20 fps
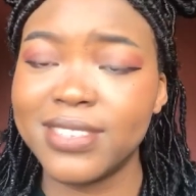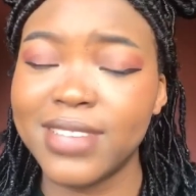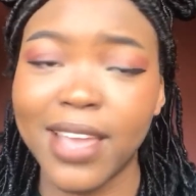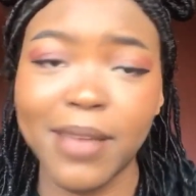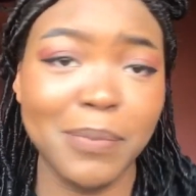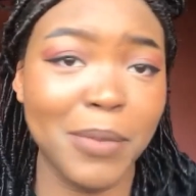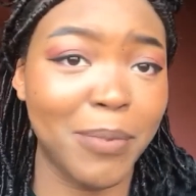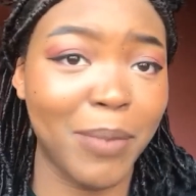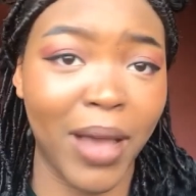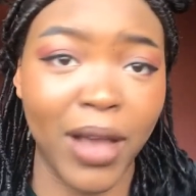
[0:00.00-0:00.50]

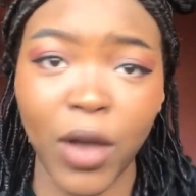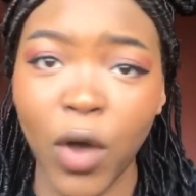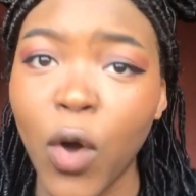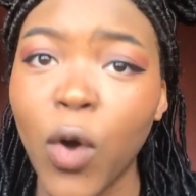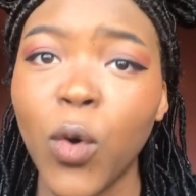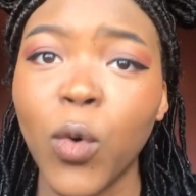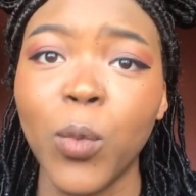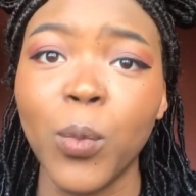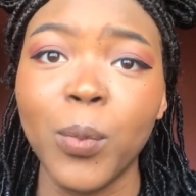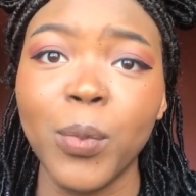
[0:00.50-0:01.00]
take me back
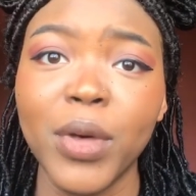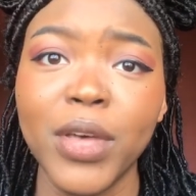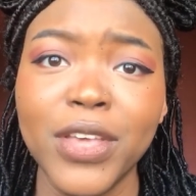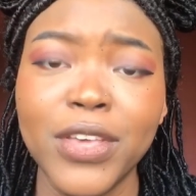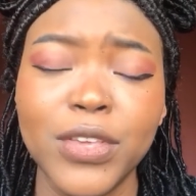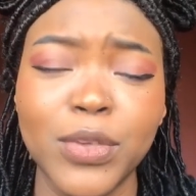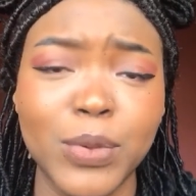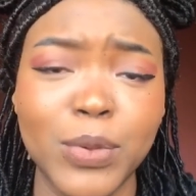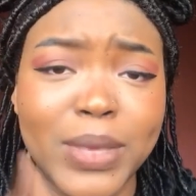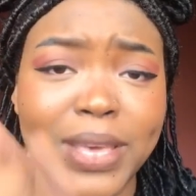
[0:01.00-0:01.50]
home.
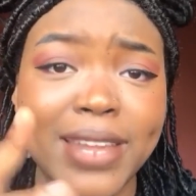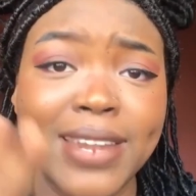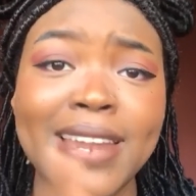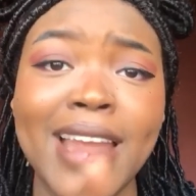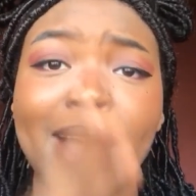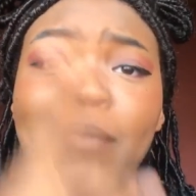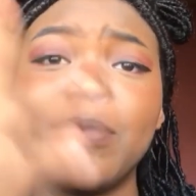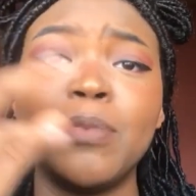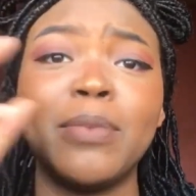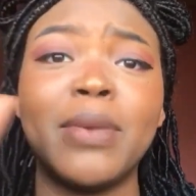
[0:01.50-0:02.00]
You
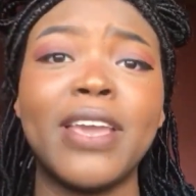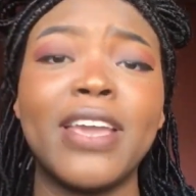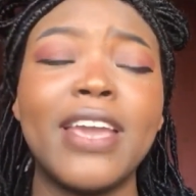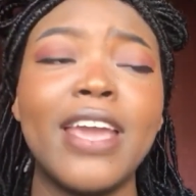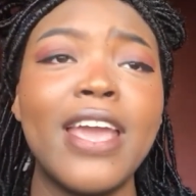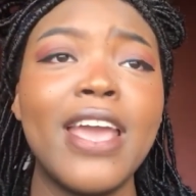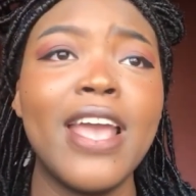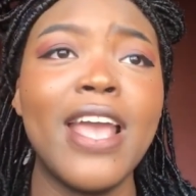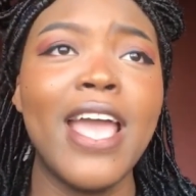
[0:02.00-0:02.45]
kidnapped me.